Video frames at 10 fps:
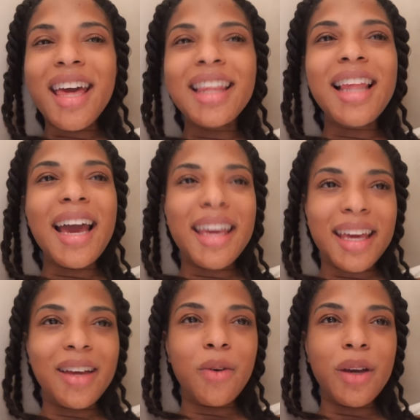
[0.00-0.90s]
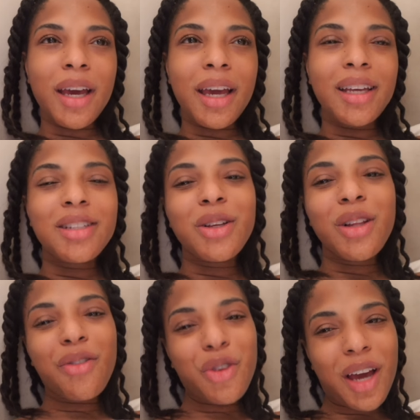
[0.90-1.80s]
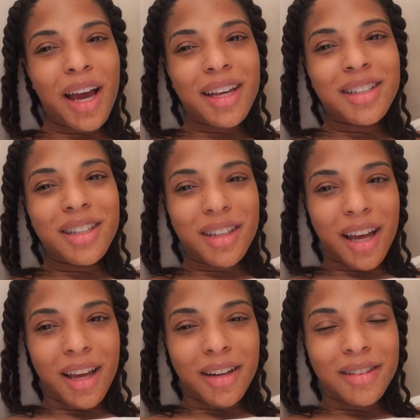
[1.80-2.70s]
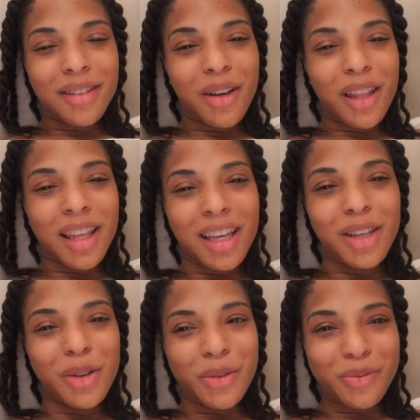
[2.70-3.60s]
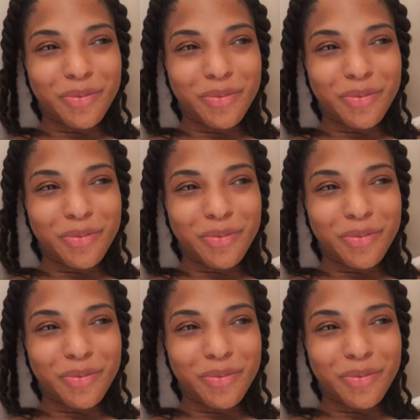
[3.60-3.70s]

They like it, okay? So love you guys. Good night. Okay, thank you.